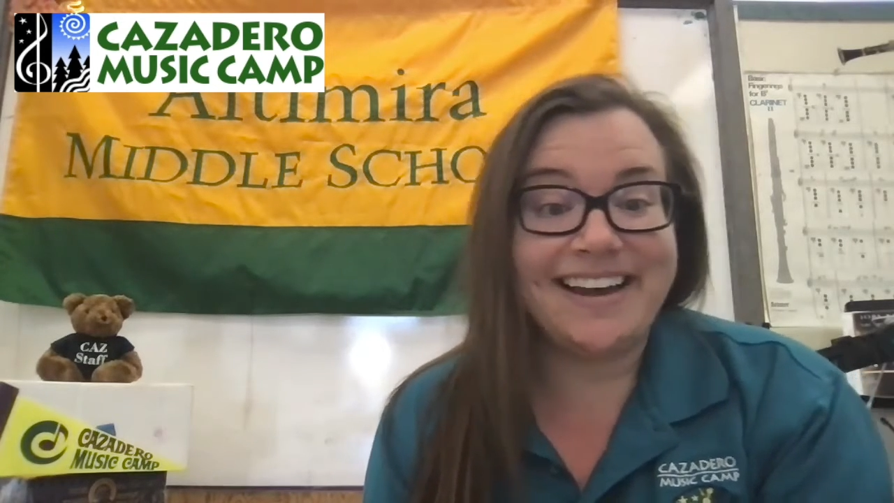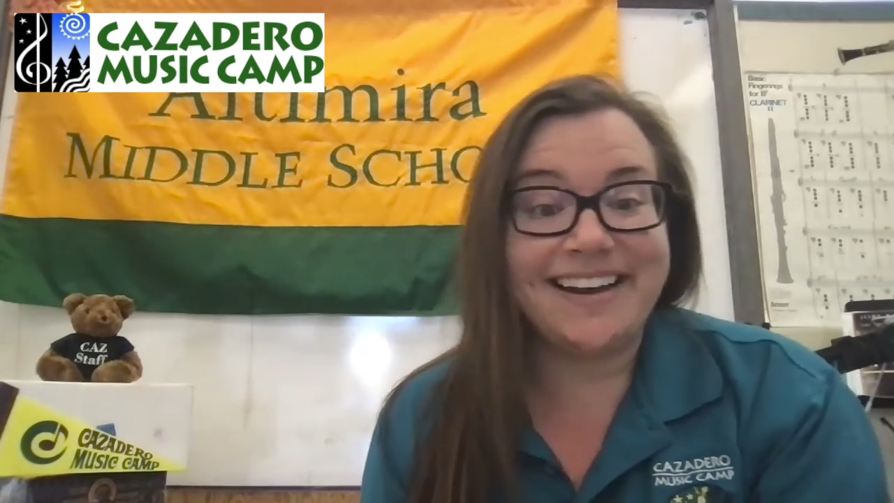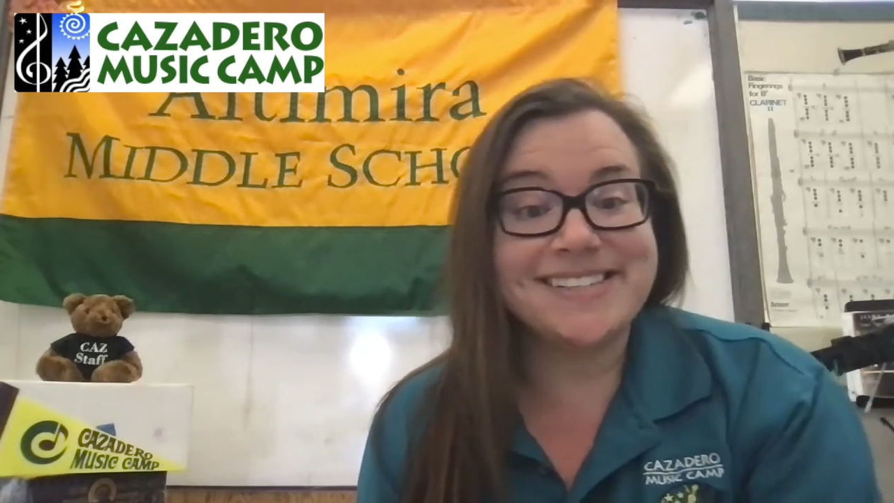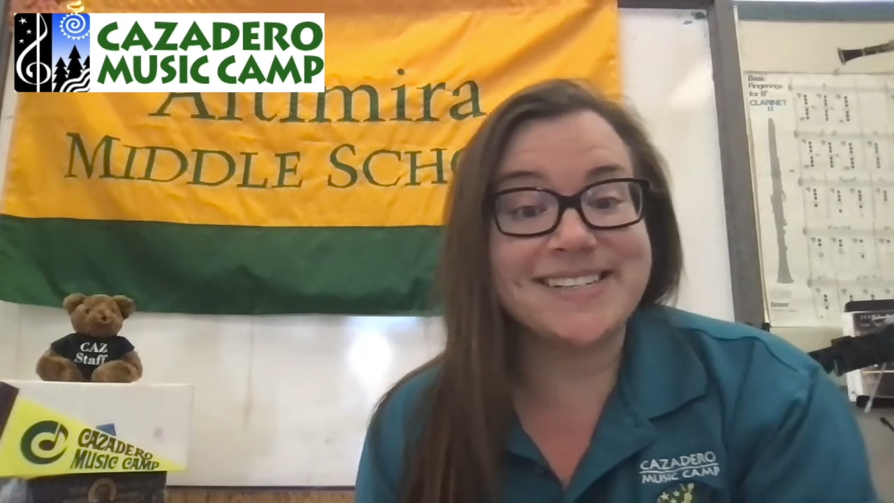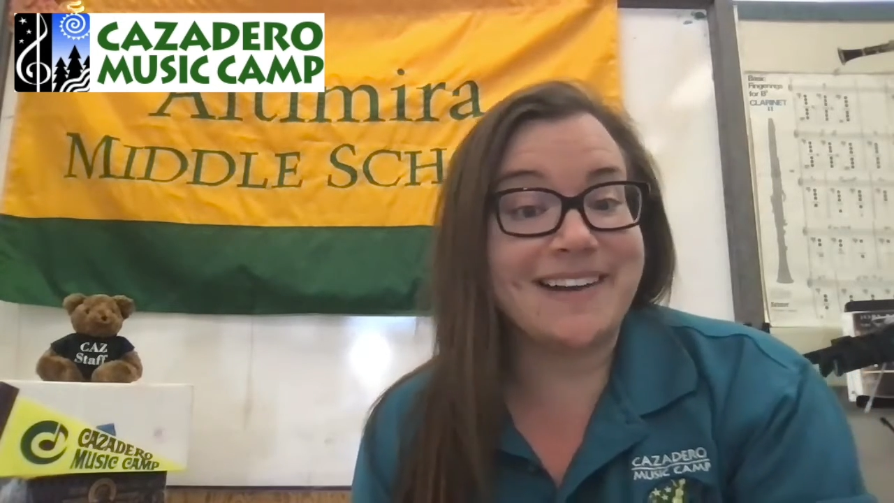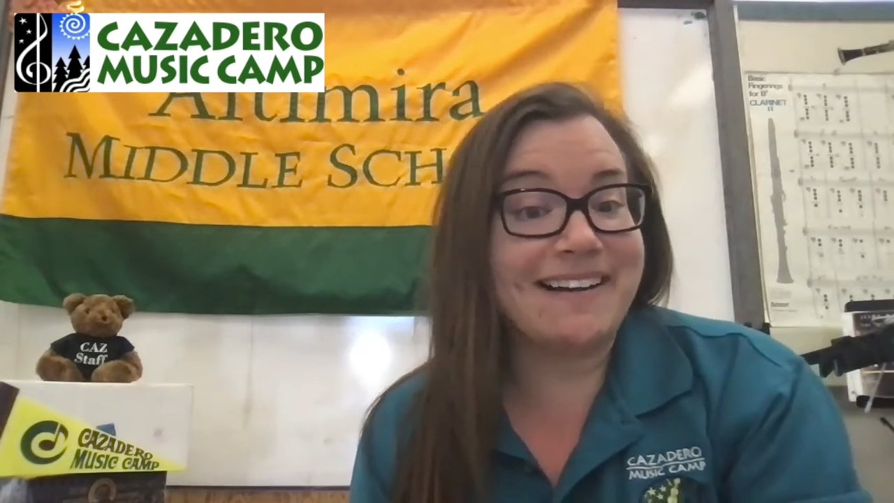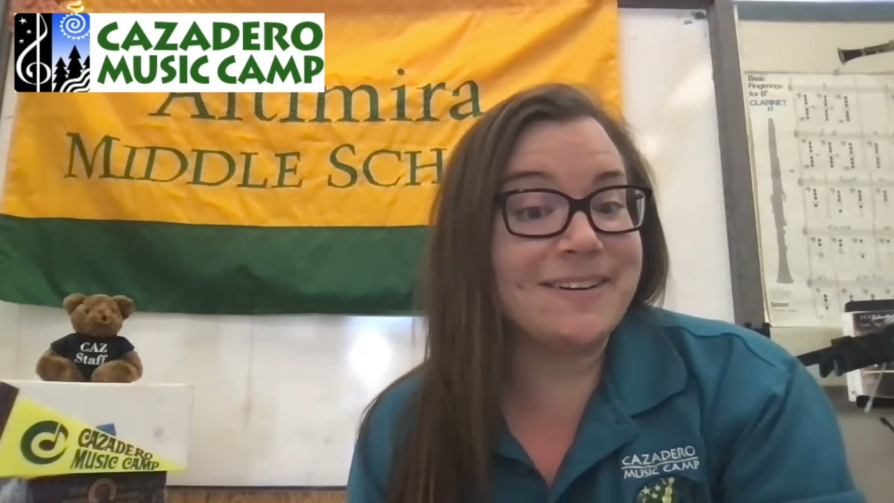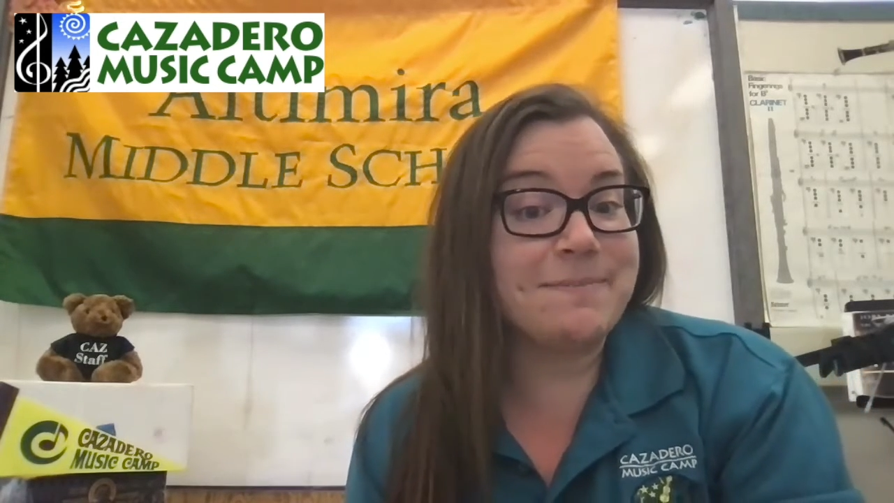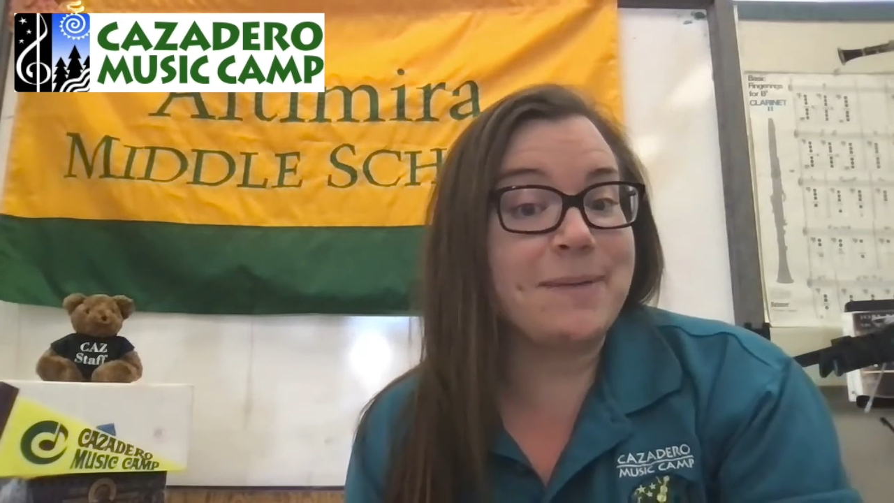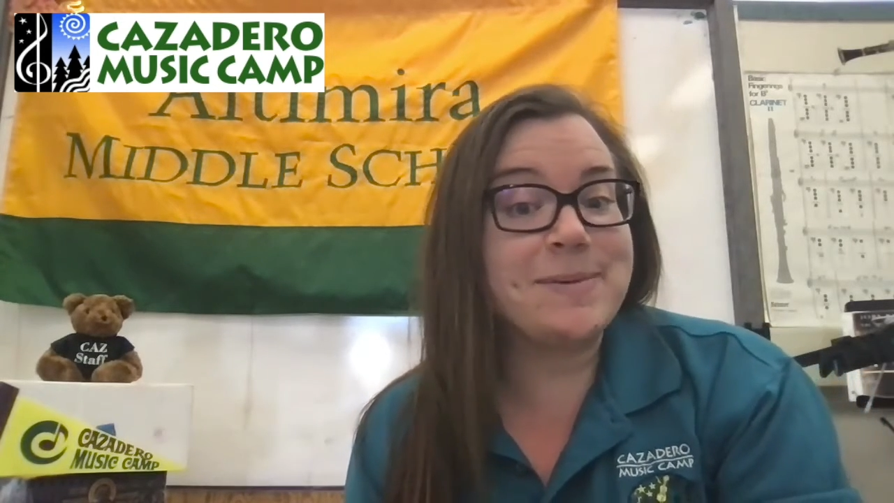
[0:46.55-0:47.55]
than
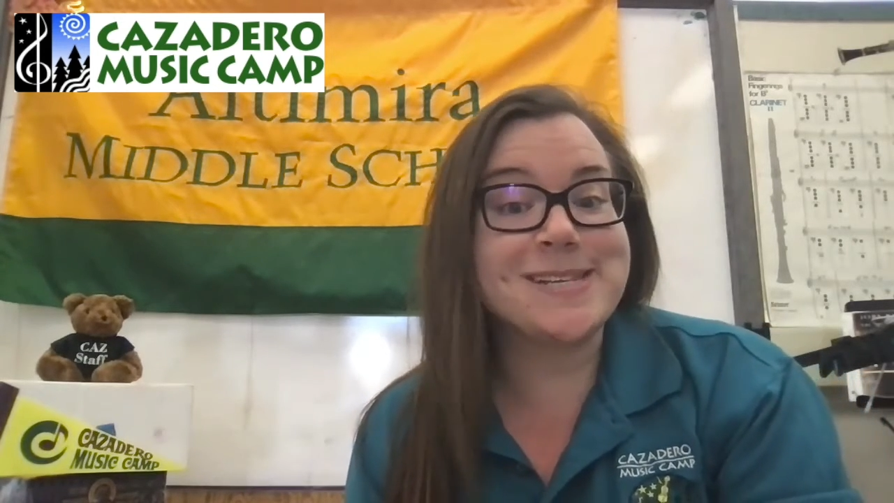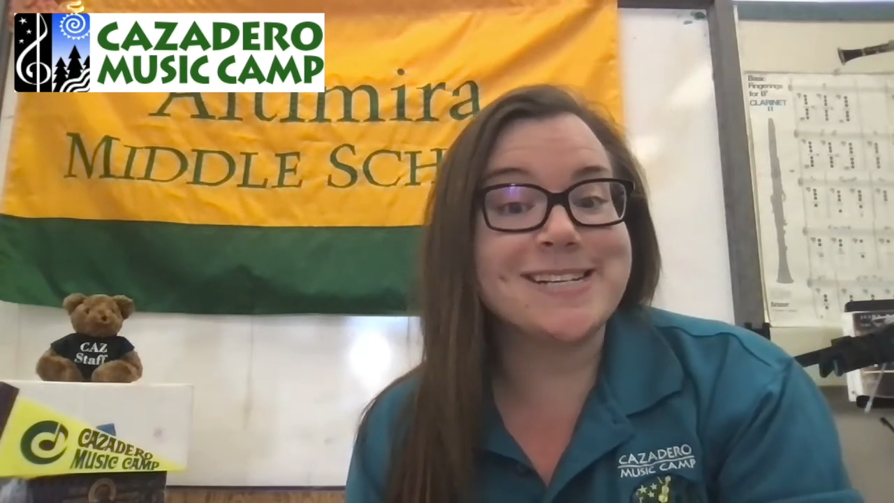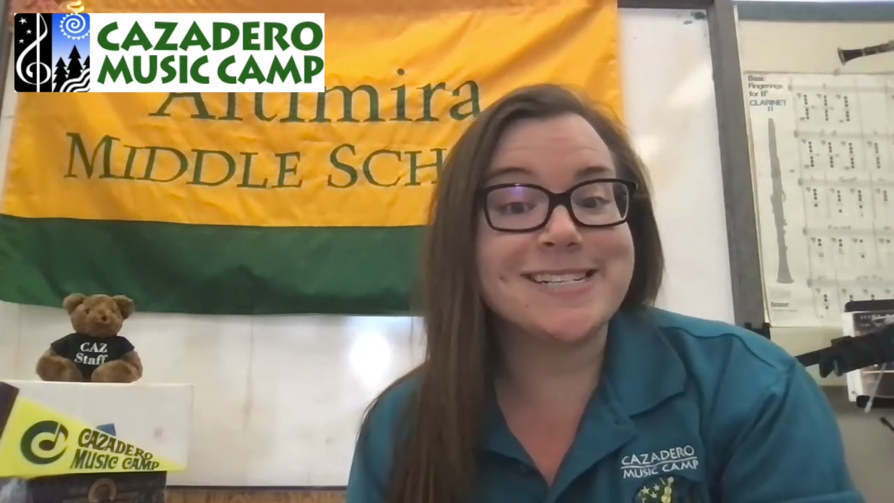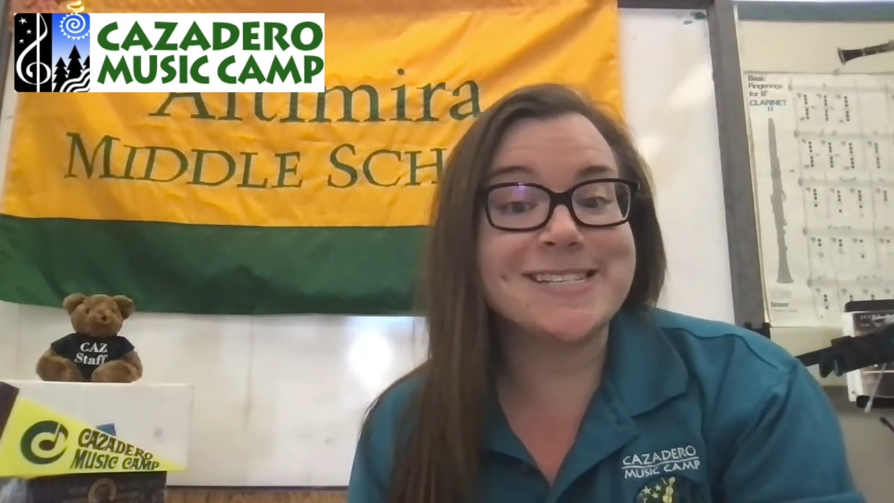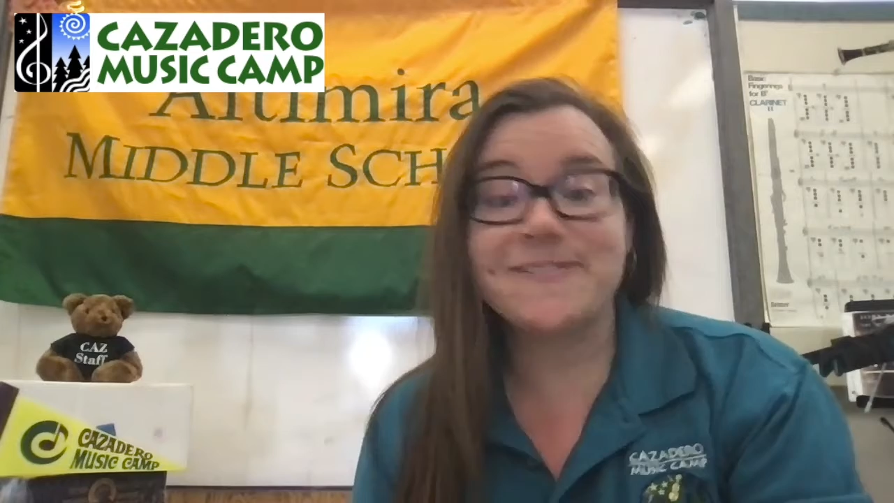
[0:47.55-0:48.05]
surrounded by musicians